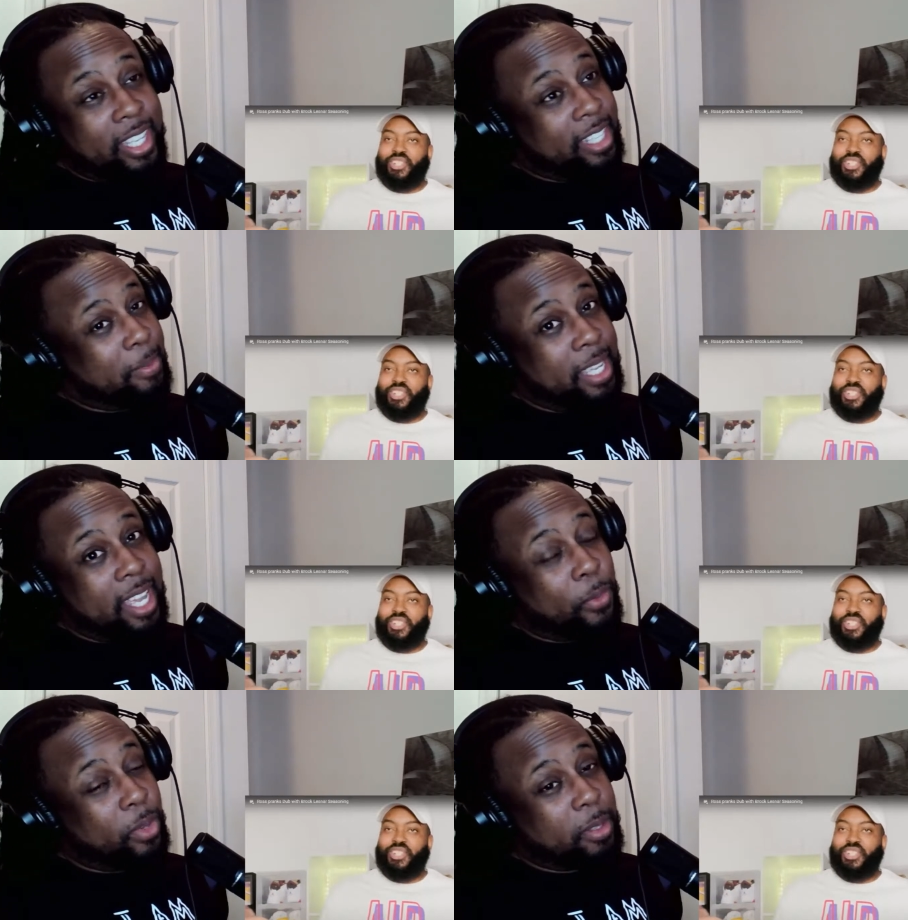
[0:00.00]
Speaker 1: be
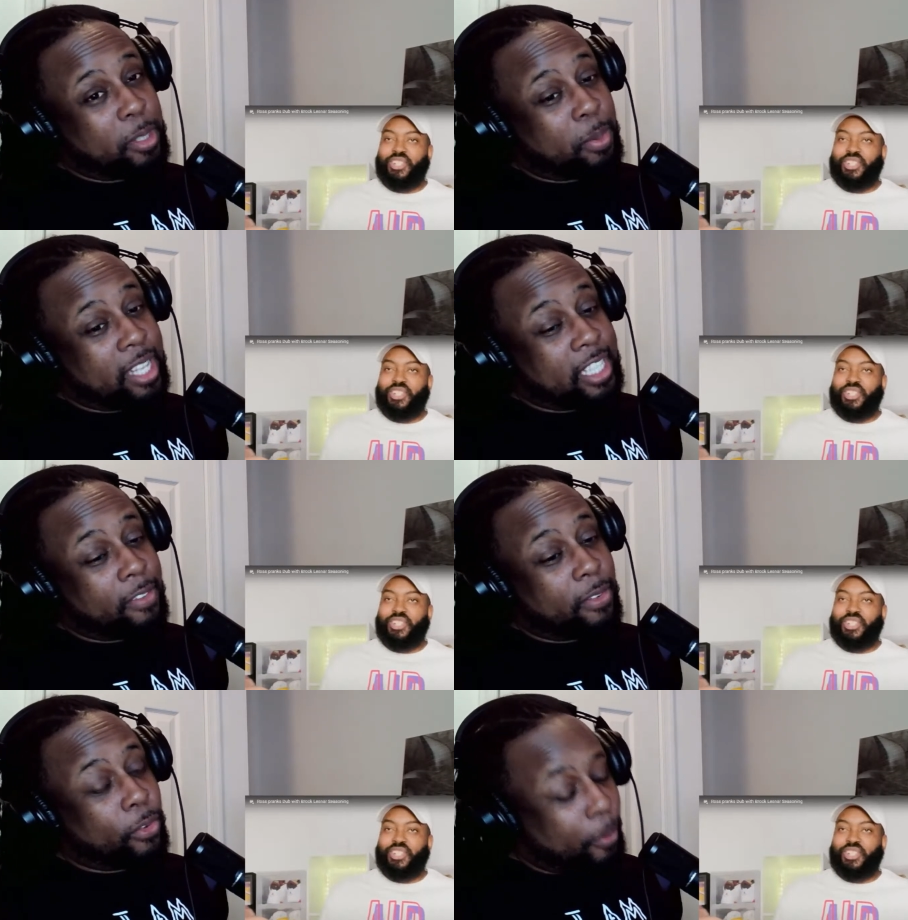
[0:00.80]
one of the surprised they have a
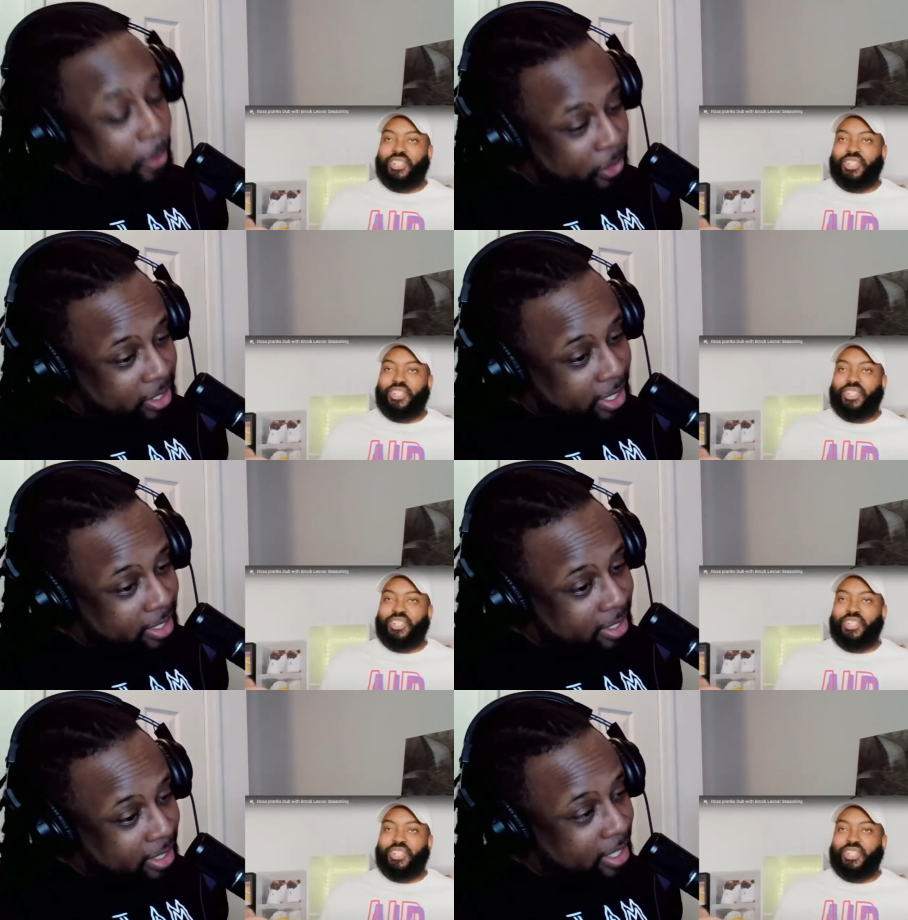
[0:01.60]
four
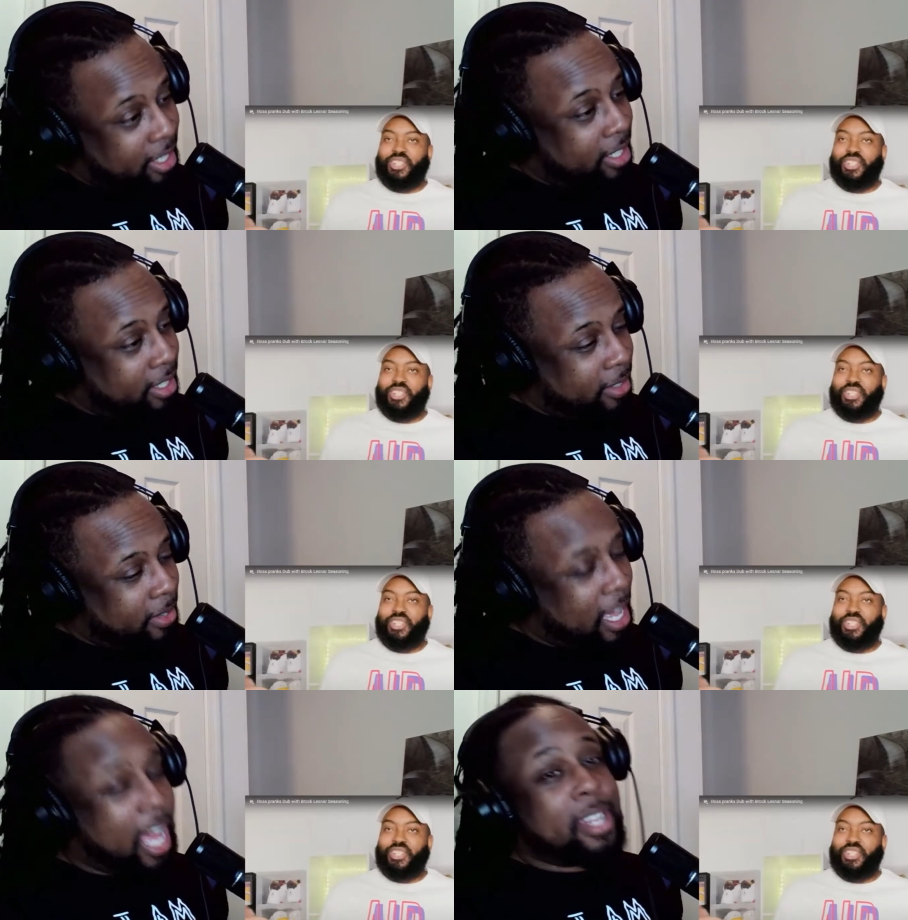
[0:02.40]
merchandise. Though
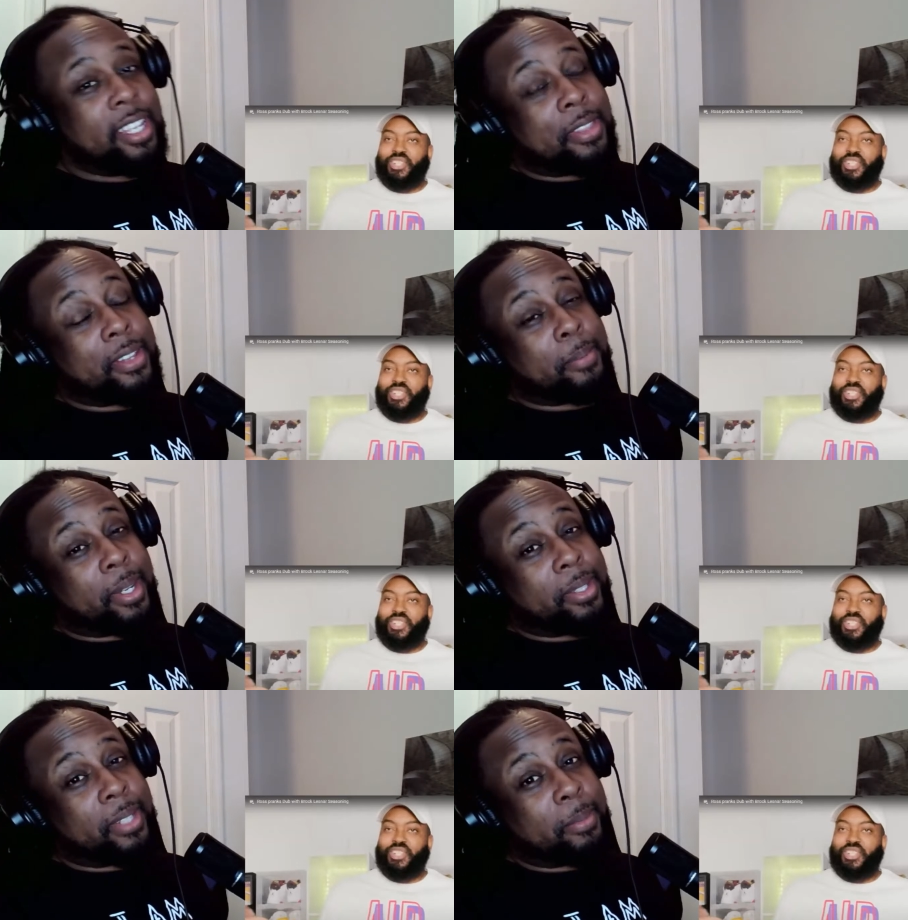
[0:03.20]
I didn't even think about
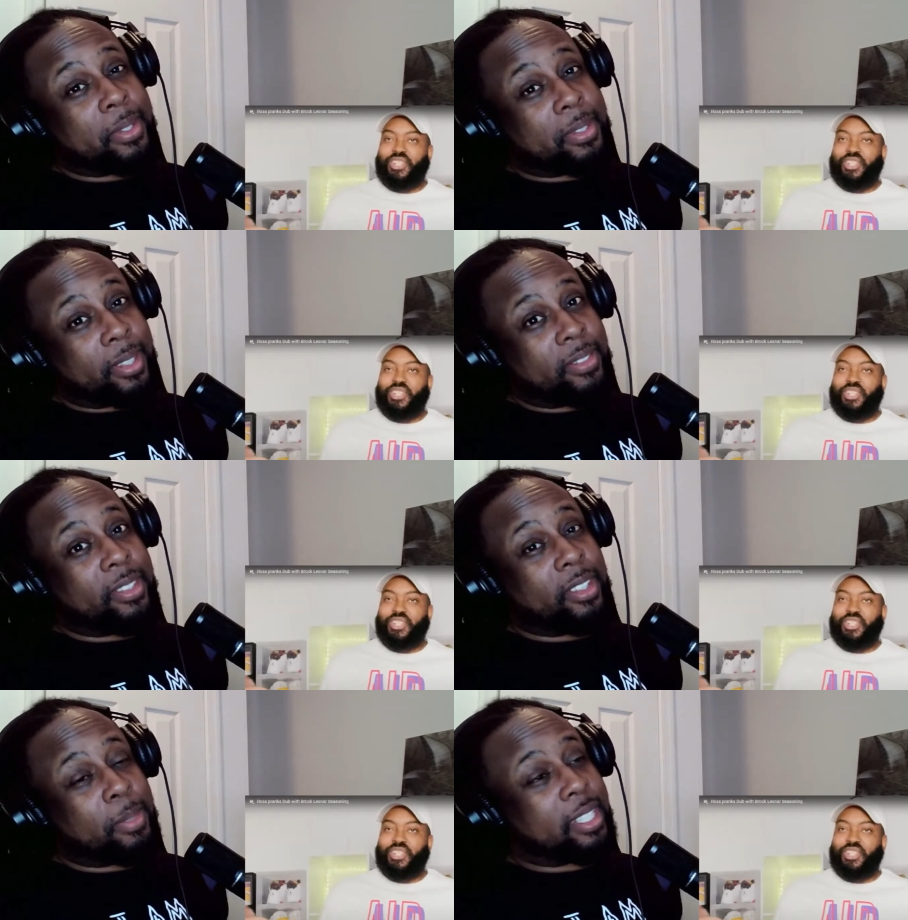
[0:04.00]
doing that myself
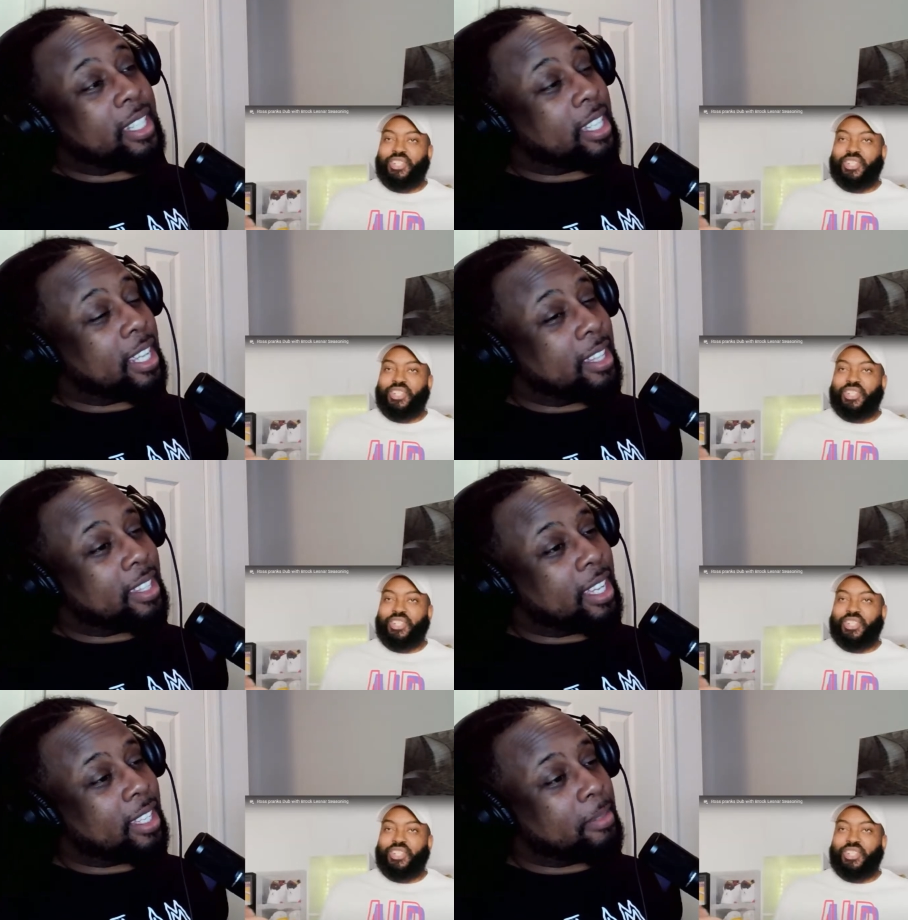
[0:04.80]
too, but then again, I'm
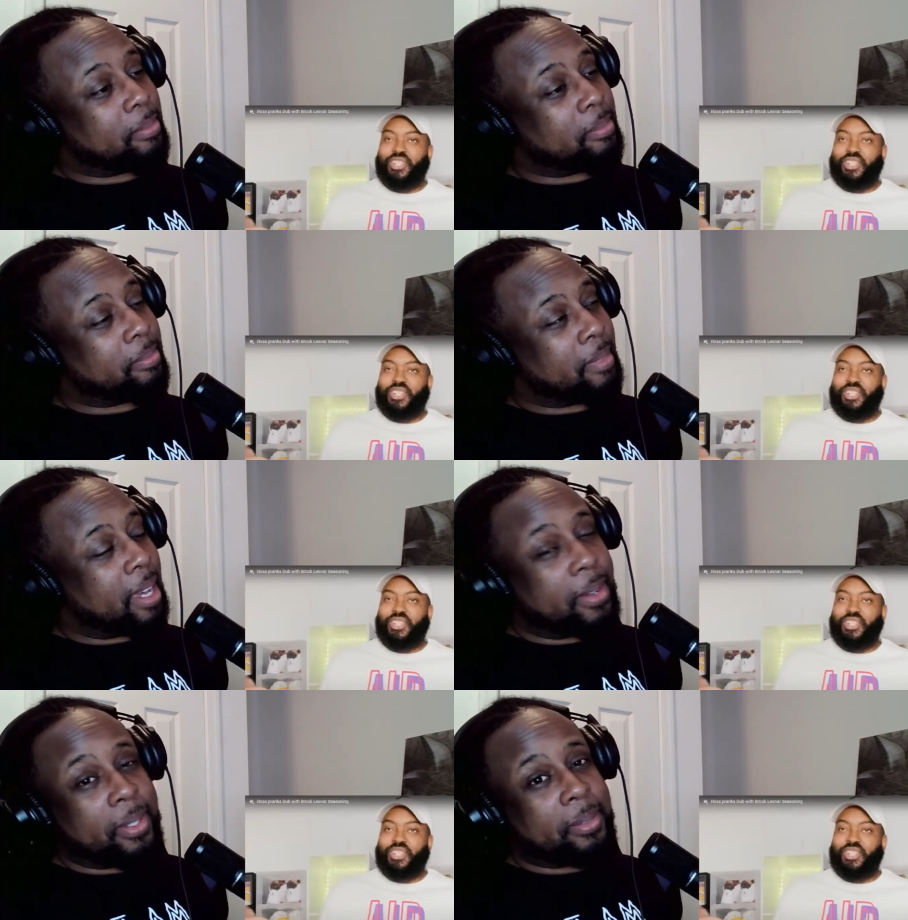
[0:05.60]
like,
Speaker 2: I
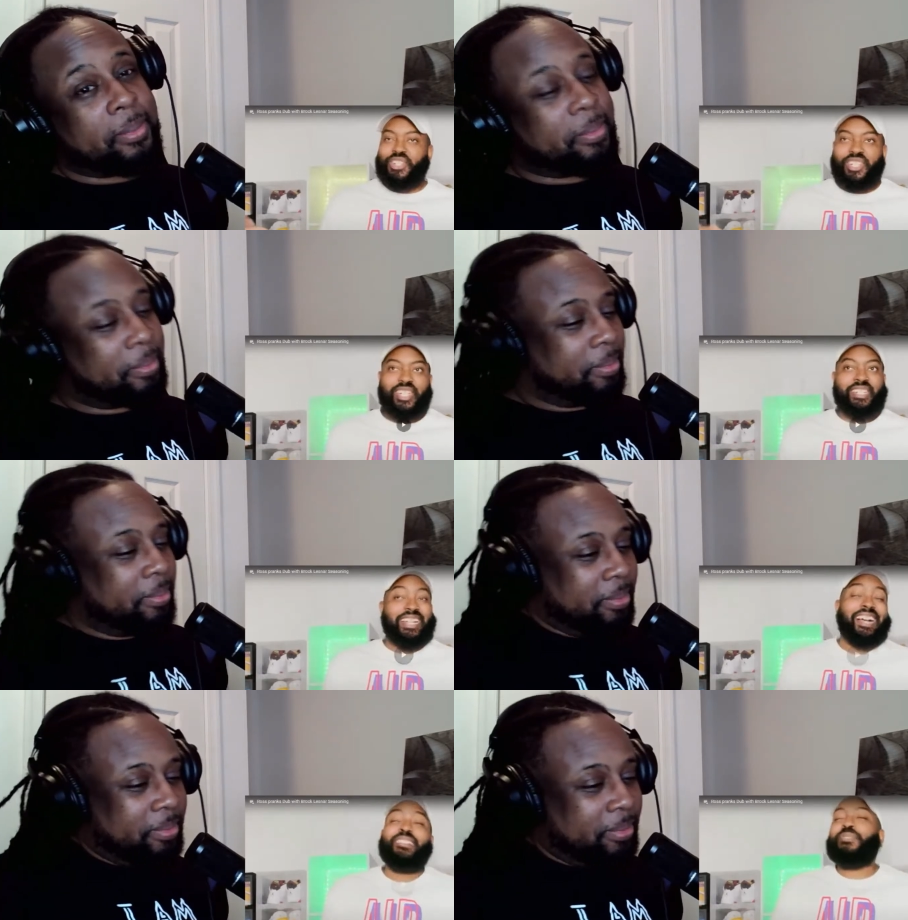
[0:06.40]
don't know.
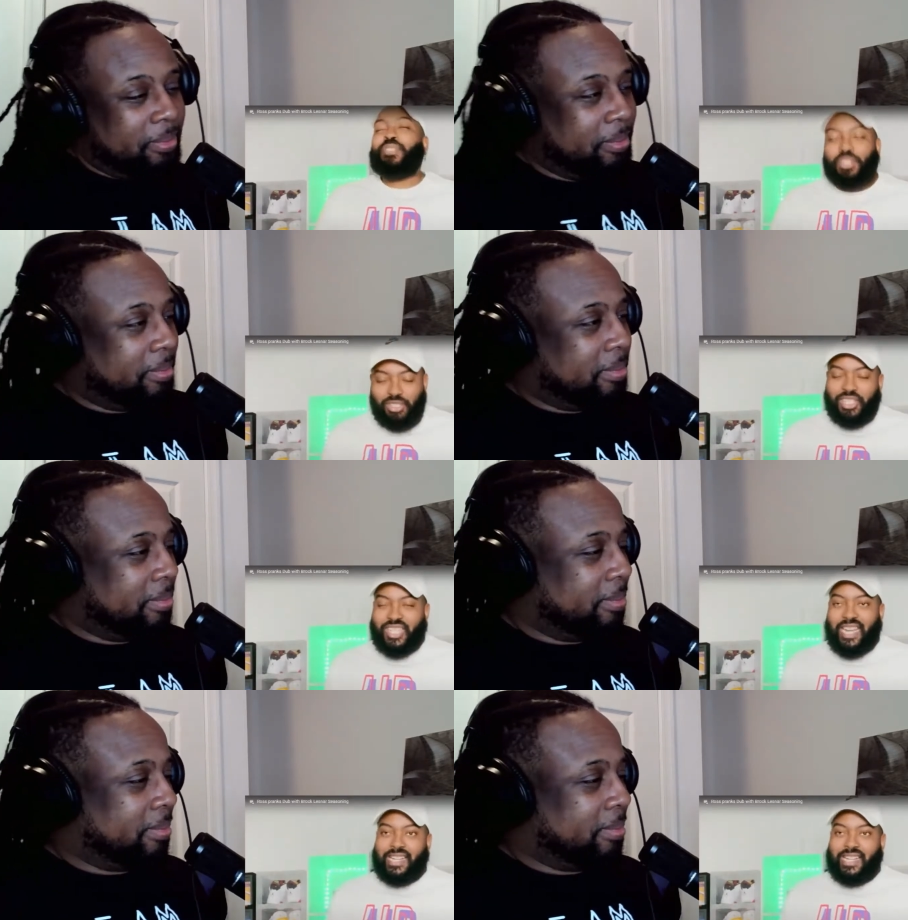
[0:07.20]
However you look at